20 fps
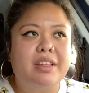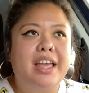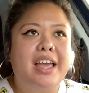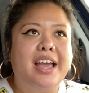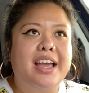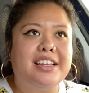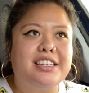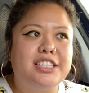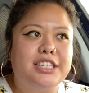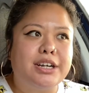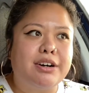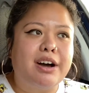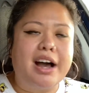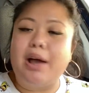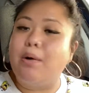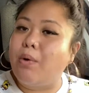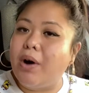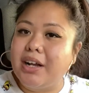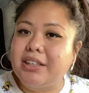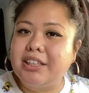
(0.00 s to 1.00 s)
And so I
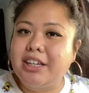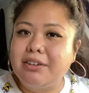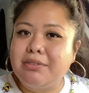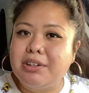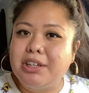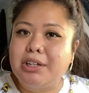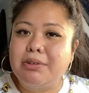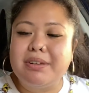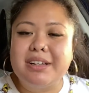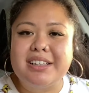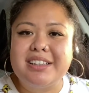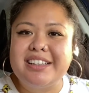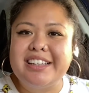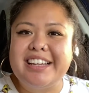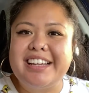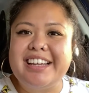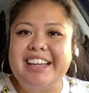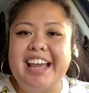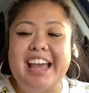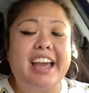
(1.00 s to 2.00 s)
walked there really
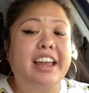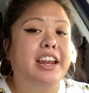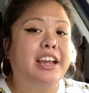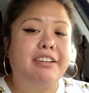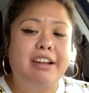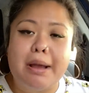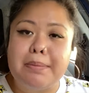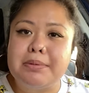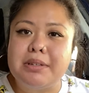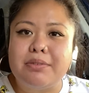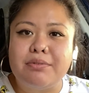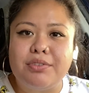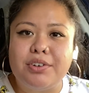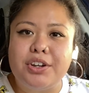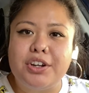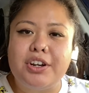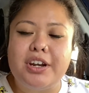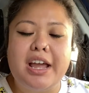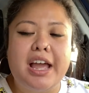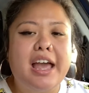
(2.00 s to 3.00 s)
quickly and I grabbed some
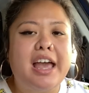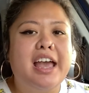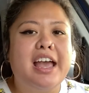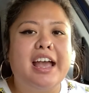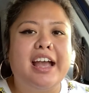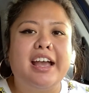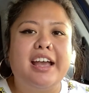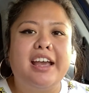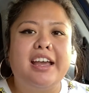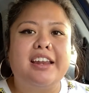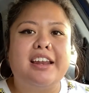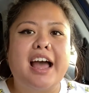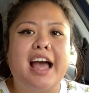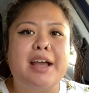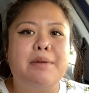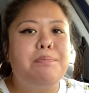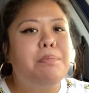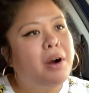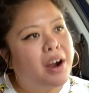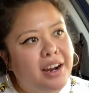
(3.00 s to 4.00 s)
food and I
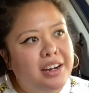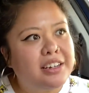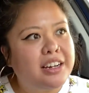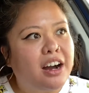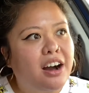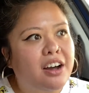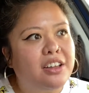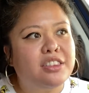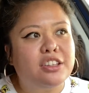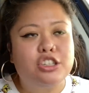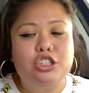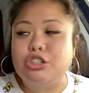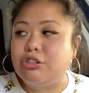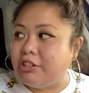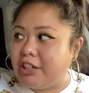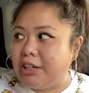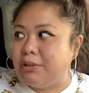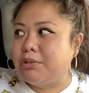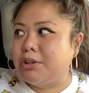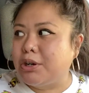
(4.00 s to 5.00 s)
parked on the
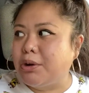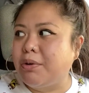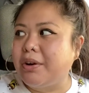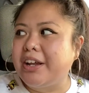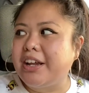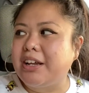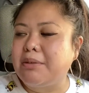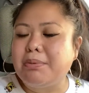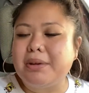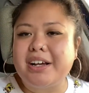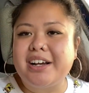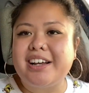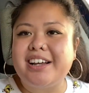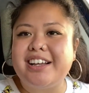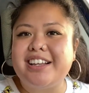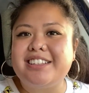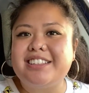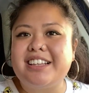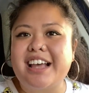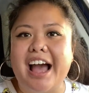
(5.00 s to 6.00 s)
street real quick
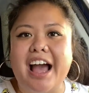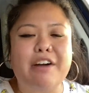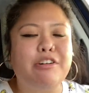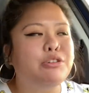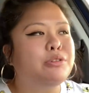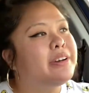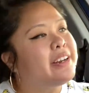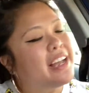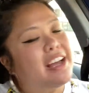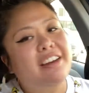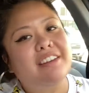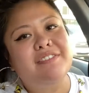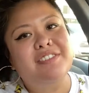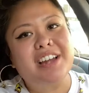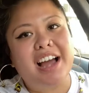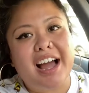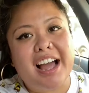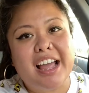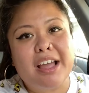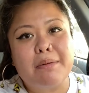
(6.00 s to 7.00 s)
because I was running out of
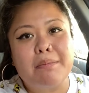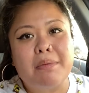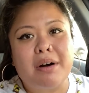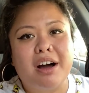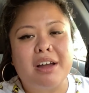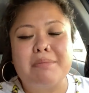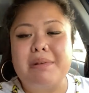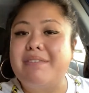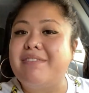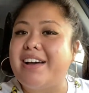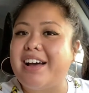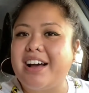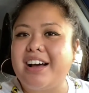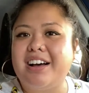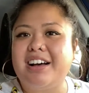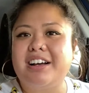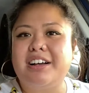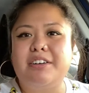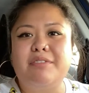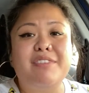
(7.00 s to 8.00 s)
time on my
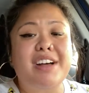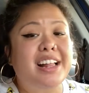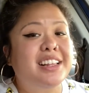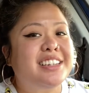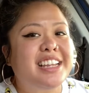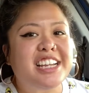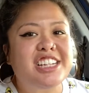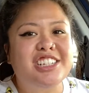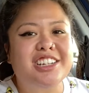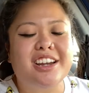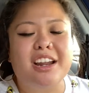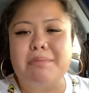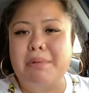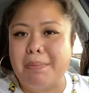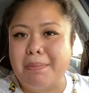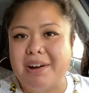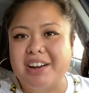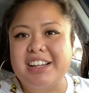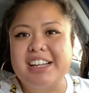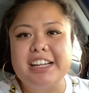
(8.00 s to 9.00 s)
uh, validation on my
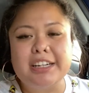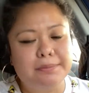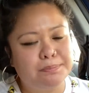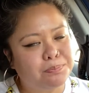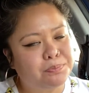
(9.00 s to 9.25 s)
parking.